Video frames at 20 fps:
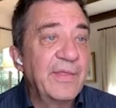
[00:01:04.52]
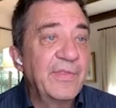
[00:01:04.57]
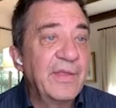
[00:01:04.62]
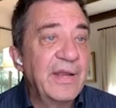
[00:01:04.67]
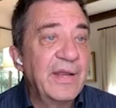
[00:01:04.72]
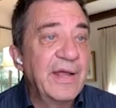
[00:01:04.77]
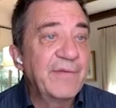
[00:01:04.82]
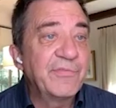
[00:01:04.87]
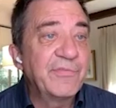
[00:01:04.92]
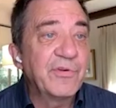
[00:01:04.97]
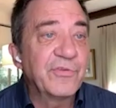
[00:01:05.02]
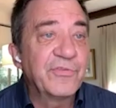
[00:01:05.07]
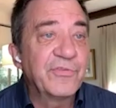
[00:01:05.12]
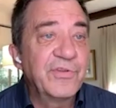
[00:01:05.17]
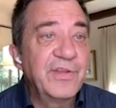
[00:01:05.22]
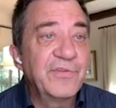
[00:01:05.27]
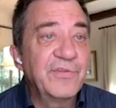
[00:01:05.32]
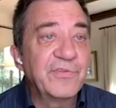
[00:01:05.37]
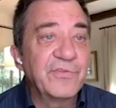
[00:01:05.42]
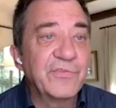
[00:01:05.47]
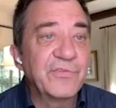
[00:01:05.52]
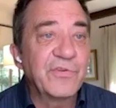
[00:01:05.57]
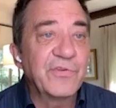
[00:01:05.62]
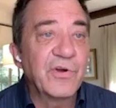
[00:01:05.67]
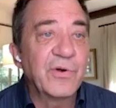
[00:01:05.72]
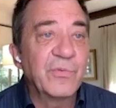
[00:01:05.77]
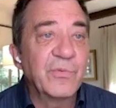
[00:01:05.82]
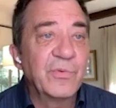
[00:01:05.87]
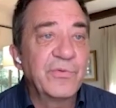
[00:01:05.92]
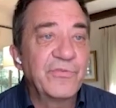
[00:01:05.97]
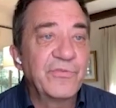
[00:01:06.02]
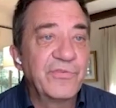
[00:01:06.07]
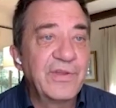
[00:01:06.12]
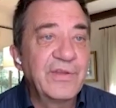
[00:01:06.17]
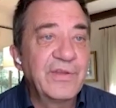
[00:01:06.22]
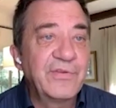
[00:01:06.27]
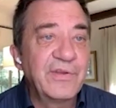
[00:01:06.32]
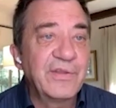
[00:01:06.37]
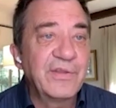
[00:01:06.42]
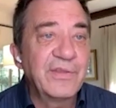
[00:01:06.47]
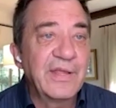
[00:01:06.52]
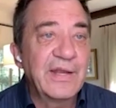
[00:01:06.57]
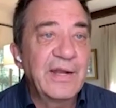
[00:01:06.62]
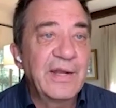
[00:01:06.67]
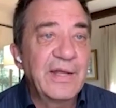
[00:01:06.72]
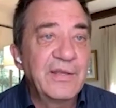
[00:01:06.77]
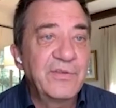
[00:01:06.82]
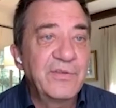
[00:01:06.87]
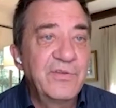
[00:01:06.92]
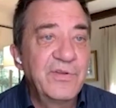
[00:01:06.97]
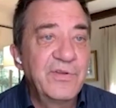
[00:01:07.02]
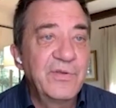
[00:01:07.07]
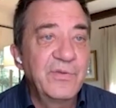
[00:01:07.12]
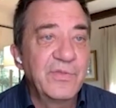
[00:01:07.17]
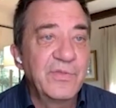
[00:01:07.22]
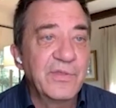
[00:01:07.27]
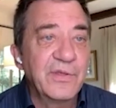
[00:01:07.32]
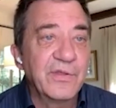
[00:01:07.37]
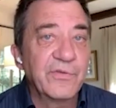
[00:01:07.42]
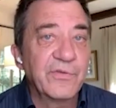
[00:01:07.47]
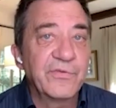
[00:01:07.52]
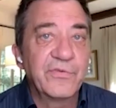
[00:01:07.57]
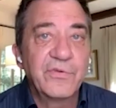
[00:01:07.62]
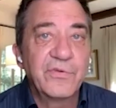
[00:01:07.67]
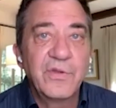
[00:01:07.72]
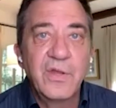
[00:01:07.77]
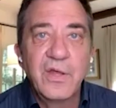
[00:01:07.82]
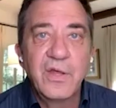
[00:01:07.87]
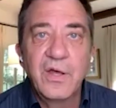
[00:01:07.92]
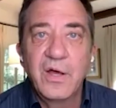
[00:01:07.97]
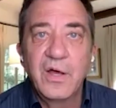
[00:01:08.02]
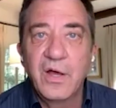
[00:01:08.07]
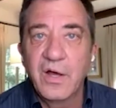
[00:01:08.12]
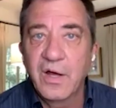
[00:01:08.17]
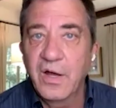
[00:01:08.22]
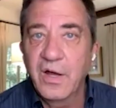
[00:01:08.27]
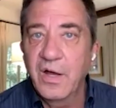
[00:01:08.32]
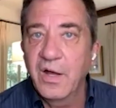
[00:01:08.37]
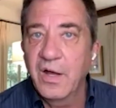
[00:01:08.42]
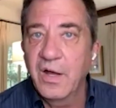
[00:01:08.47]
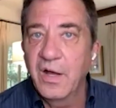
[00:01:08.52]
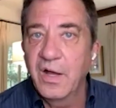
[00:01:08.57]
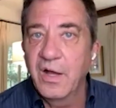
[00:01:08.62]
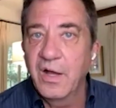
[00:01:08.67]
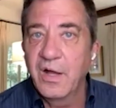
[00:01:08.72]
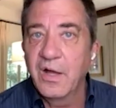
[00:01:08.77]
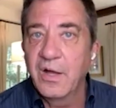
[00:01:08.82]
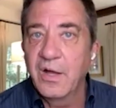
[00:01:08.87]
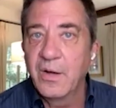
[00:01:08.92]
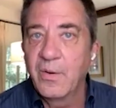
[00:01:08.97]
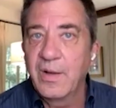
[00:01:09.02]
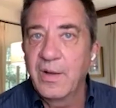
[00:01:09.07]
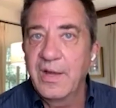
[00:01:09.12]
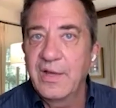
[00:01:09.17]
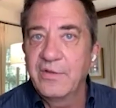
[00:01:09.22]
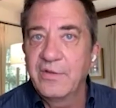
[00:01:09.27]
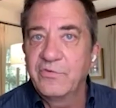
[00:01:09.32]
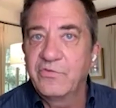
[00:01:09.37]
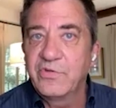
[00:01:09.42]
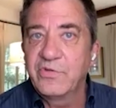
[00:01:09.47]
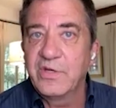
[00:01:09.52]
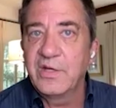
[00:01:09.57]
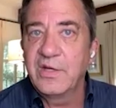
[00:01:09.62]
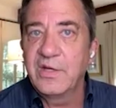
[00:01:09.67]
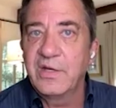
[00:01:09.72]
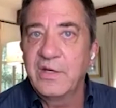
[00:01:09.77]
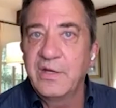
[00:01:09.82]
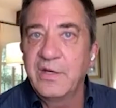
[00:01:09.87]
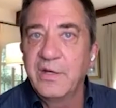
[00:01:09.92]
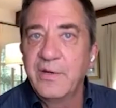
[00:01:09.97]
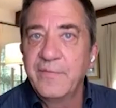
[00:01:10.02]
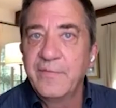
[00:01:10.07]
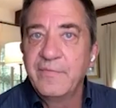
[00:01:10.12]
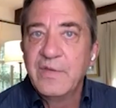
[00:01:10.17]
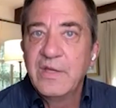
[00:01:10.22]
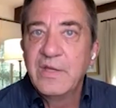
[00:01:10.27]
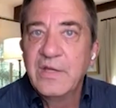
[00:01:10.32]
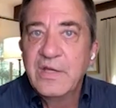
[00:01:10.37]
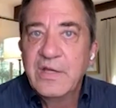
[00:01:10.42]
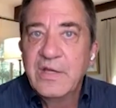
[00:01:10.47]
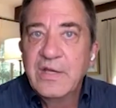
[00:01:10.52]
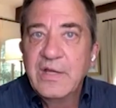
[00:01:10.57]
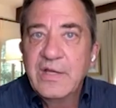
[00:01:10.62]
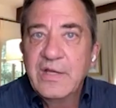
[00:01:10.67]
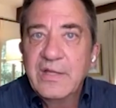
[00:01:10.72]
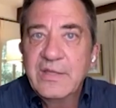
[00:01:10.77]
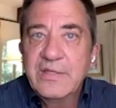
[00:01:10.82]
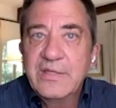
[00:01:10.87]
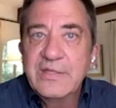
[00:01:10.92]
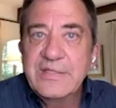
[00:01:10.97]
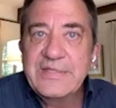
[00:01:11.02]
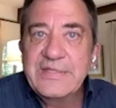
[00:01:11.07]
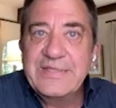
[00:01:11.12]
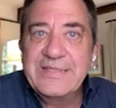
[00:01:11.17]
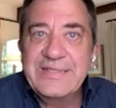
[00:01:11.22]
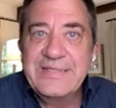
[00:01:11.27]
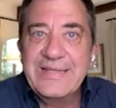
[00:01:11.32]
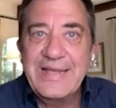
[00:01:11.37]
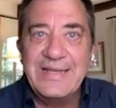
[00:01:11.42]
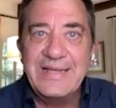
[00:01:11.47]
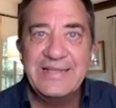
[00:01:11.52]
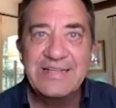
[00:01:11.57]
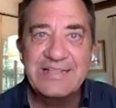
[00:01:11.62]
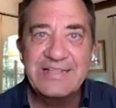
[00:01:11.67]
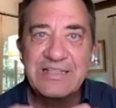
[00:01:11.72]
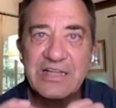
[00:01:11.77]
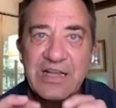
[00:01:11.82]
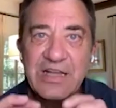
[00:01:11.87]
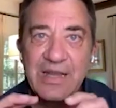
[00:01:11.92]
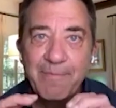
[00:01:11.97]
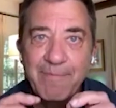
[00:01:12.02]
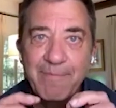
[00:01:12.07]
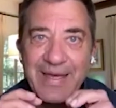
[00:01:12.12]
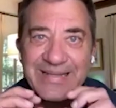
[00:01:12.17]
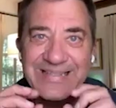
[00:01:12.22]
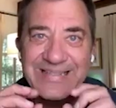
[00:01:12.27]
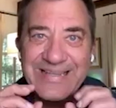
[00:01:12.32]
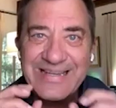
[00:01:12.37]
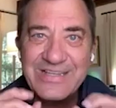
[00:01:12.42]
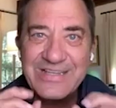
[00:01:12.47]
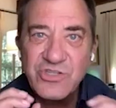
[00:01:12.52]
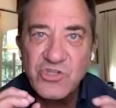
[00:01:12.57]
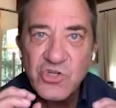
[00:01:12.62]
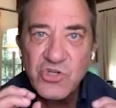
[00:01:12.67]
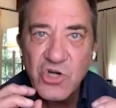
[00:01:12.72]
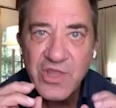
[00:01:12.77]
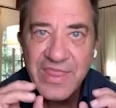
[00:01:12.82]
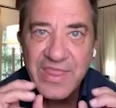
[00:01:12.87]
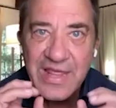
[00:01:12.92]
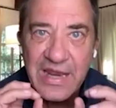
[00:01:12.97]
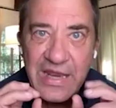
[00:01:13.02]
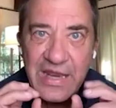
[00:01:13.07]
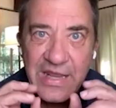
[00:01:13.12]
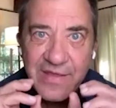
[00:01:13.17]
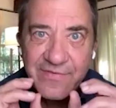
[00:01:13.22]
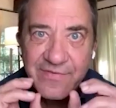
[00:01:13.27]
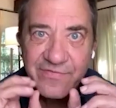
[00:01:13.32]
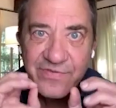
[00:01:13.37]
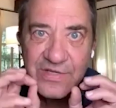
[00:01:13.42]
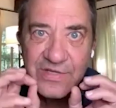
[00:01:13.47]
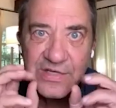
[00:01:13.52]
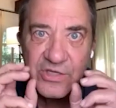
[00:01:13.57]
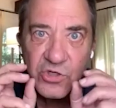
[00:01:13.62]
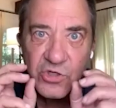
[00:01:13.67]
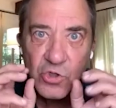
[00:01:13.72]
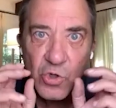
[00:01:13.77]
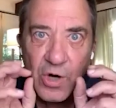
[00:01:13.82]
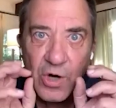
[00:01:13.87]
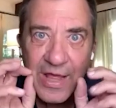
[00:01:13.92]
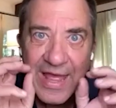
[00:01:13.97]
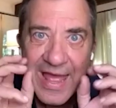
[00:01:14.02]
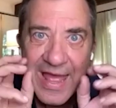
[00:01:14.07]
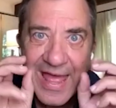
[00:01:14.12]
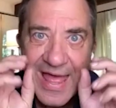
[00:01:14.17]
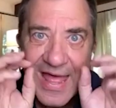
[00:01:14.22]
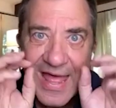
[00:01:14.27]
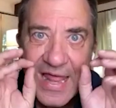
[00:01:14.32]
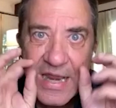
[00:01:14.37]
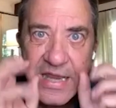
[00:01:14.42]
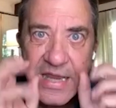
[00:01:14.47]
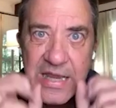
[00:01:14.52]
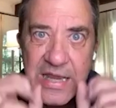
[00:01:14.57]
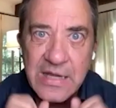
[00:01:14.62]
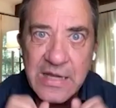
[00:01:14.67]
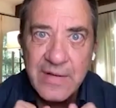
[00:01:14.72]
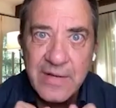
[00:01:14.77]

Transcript: then after a season start resenting that I do this. Oh, Angie, this is a little messenger that lives in your head.